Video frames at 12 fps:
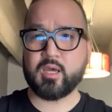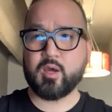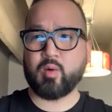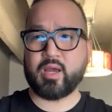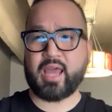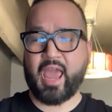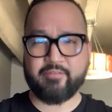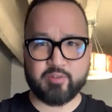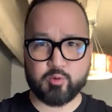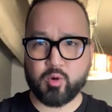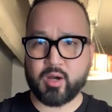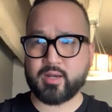when
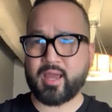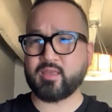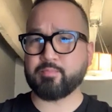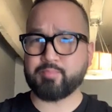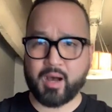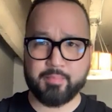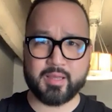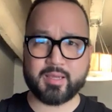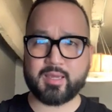everyone and the public